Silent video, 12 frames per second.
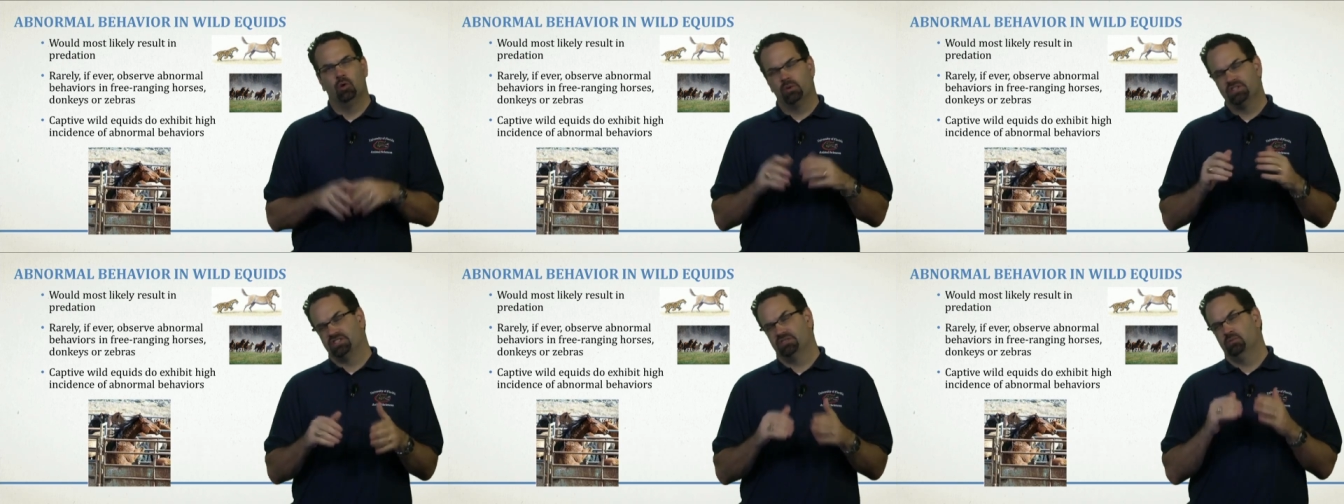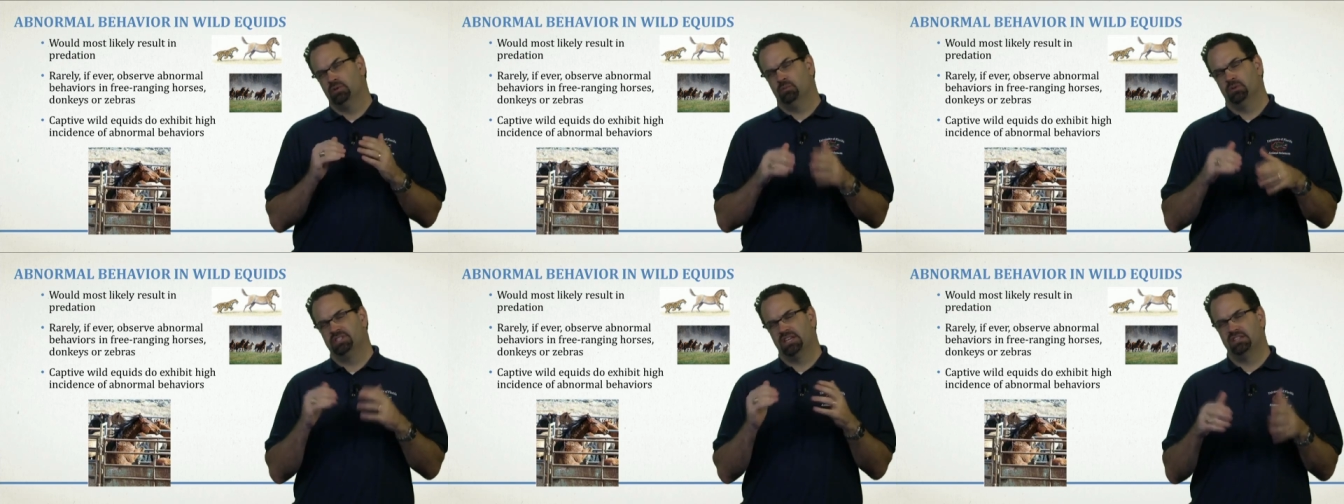
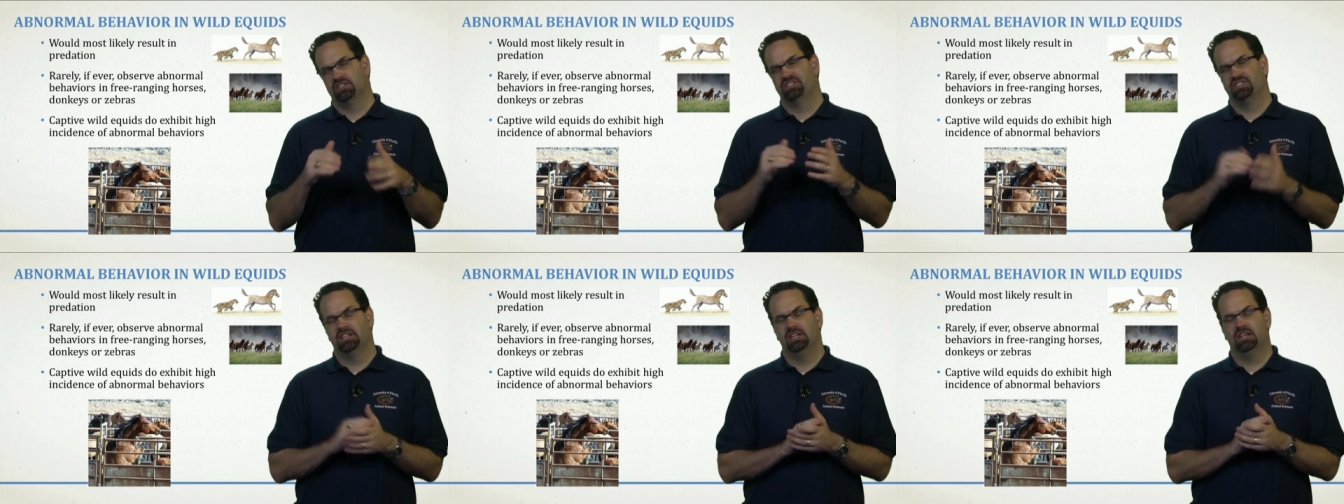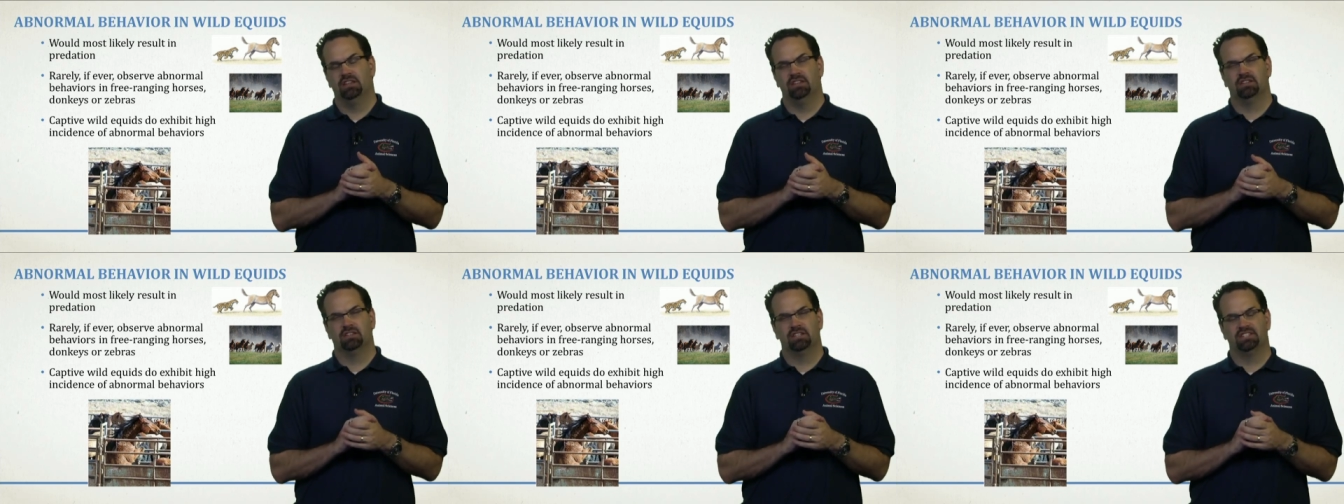we tend to
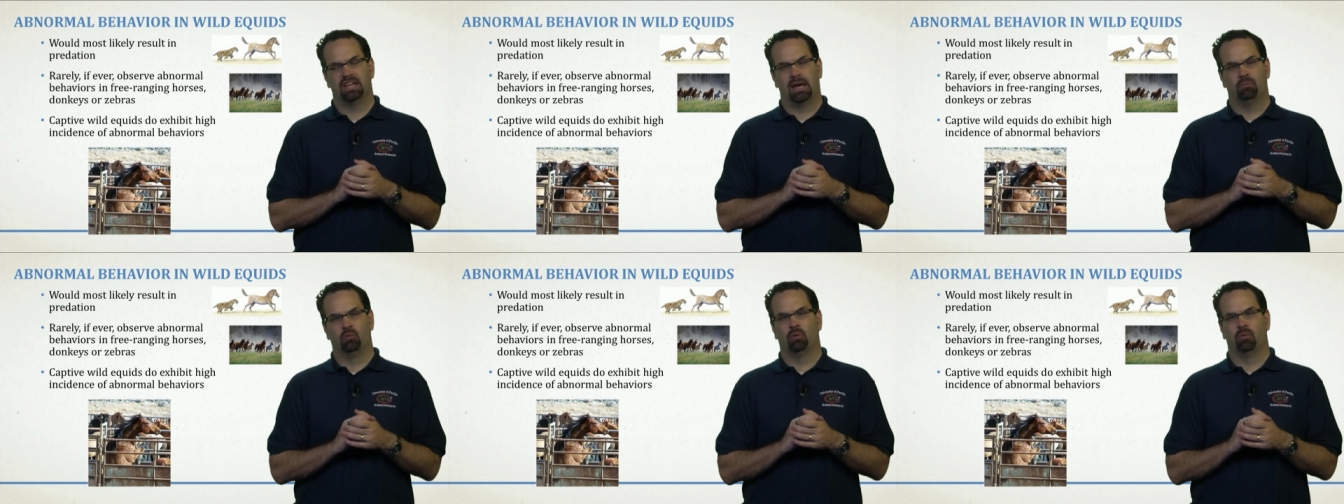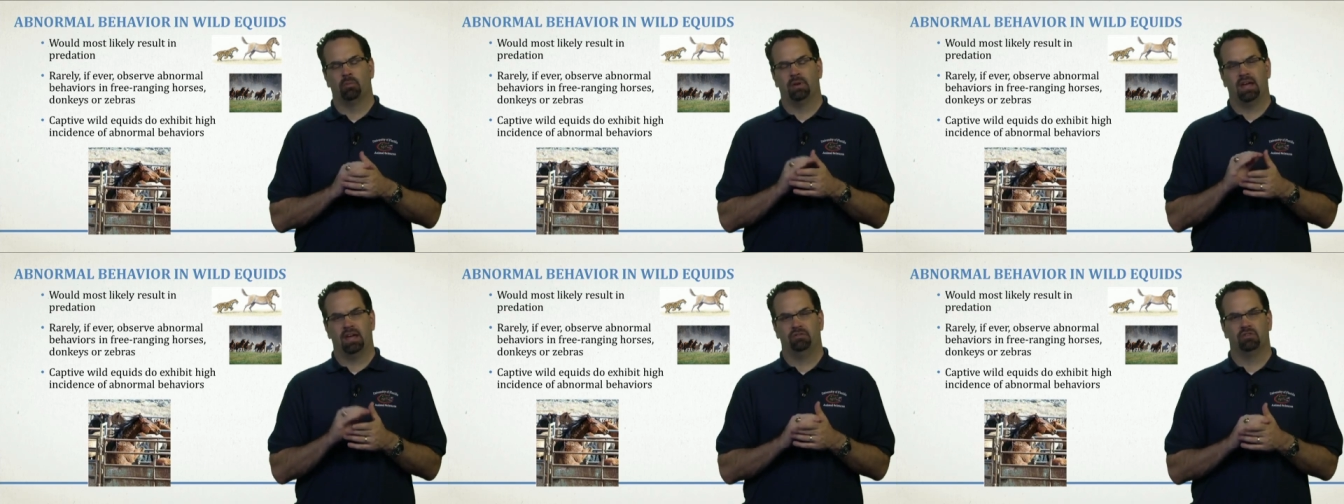see these abnormal
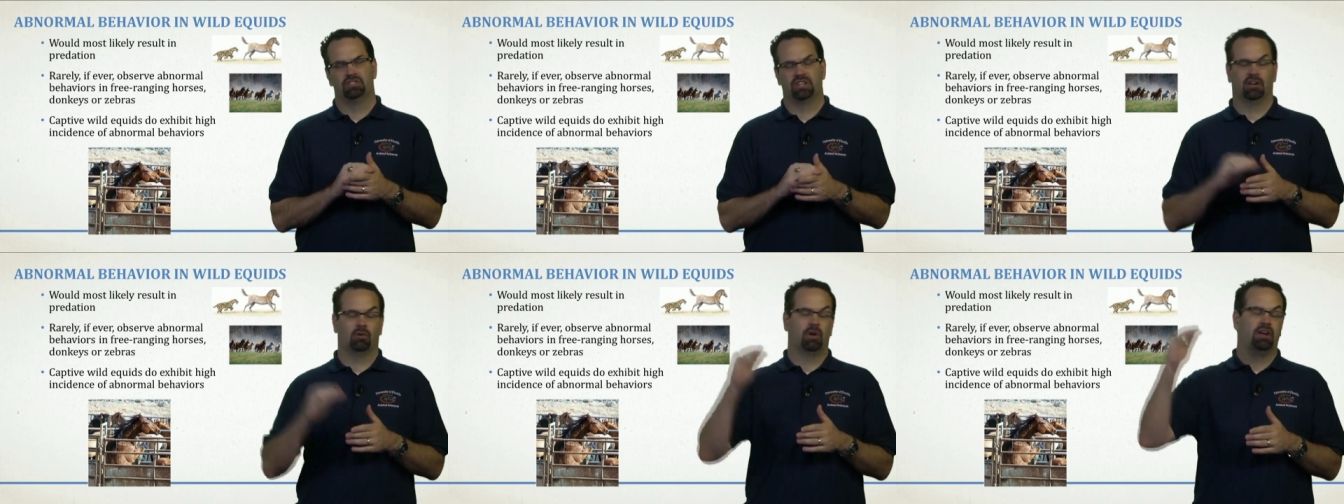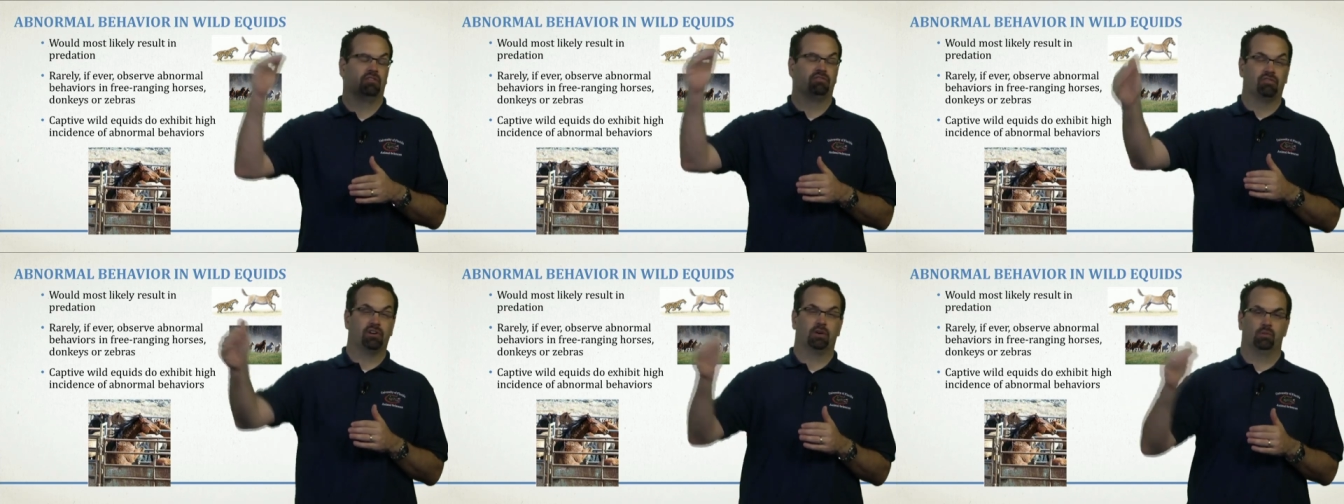behaviors at a greater
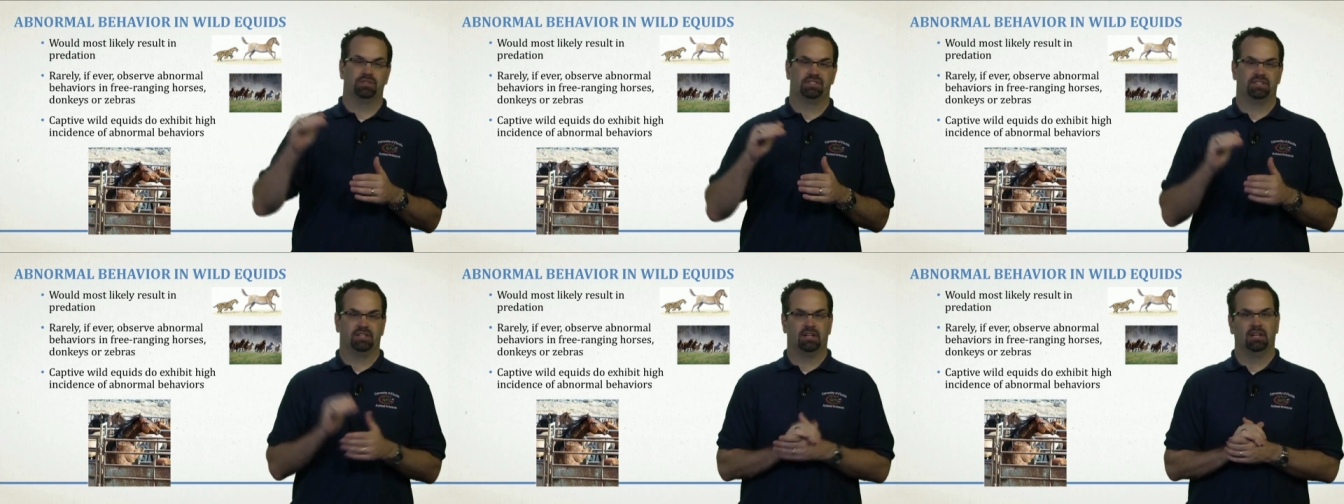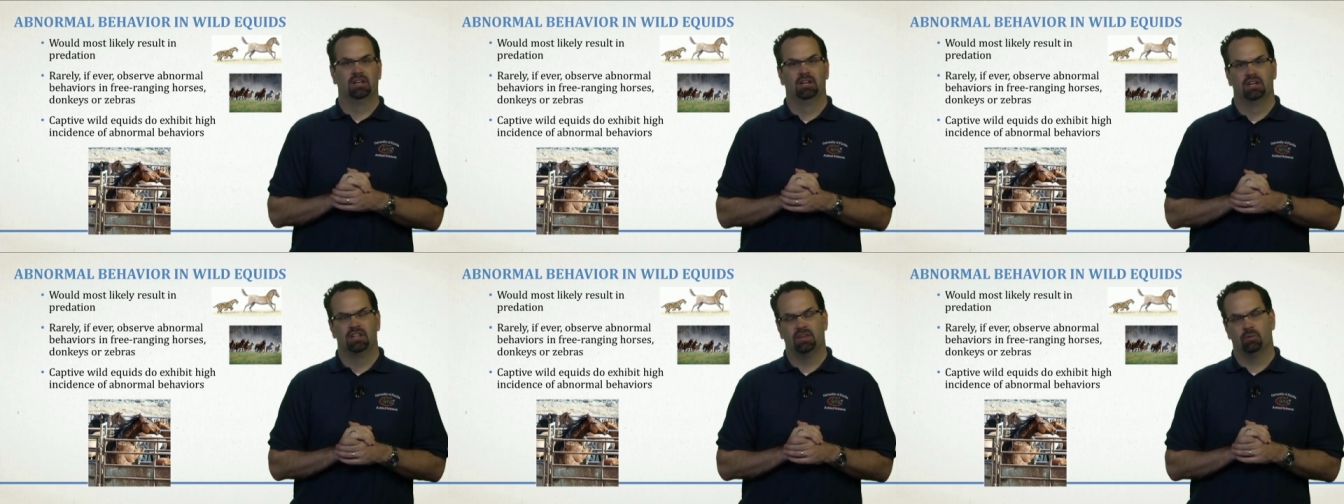frequency
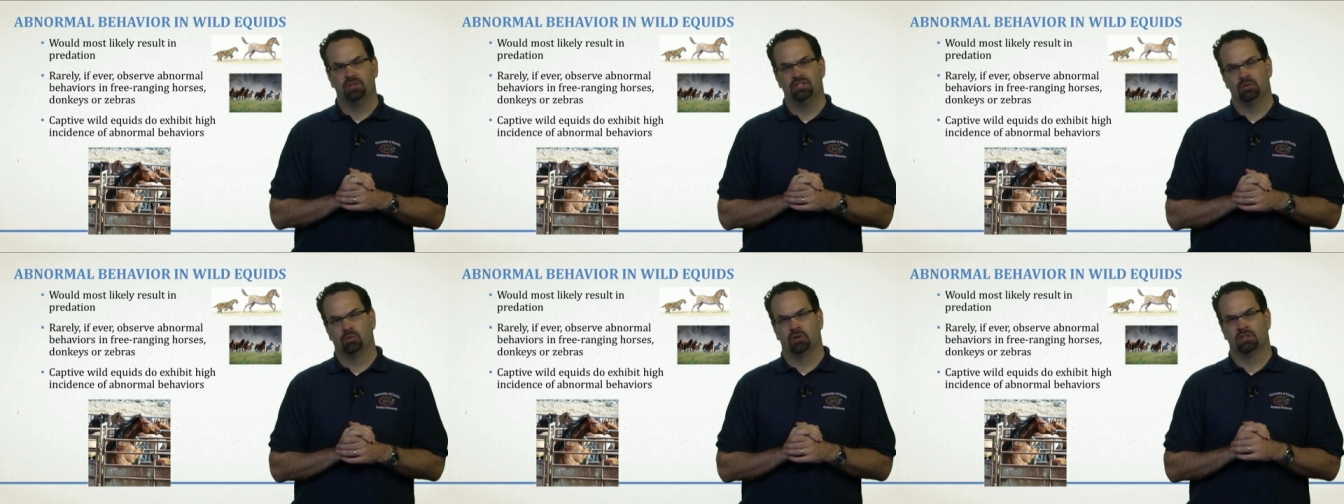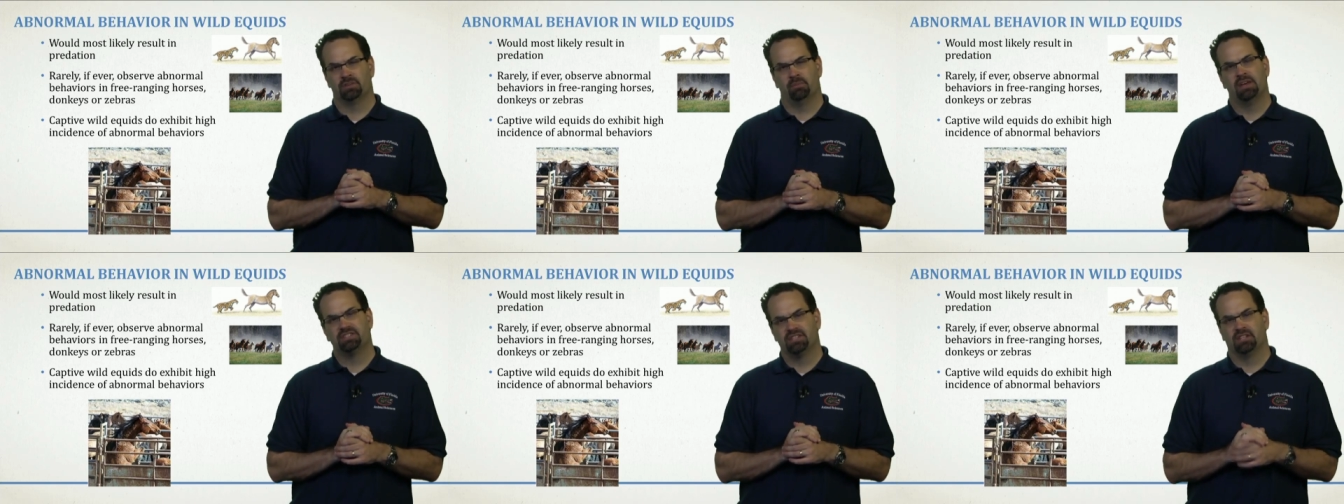than we do in our
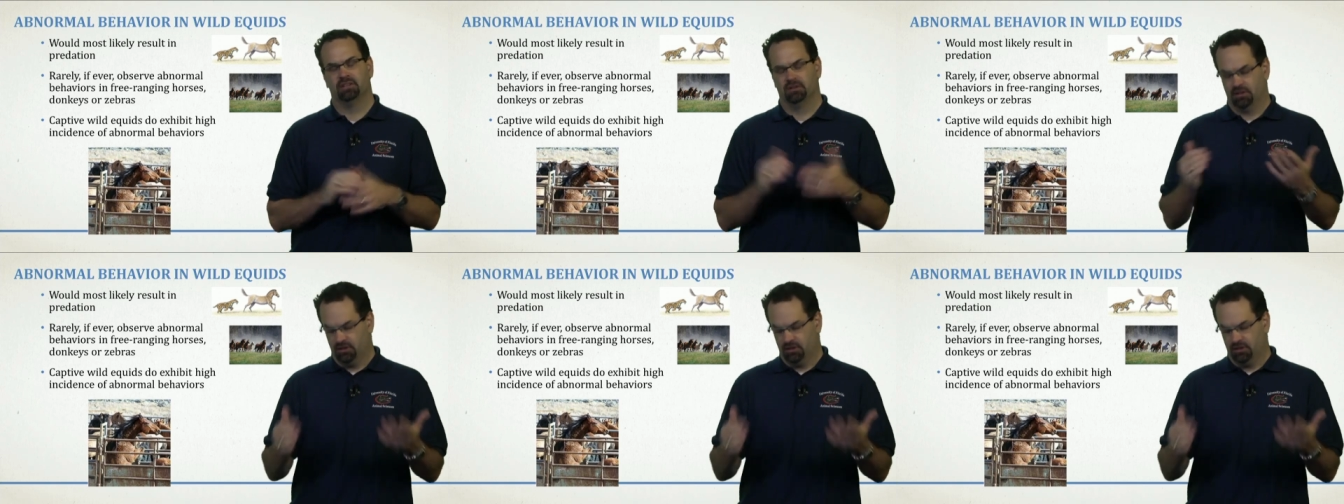domestic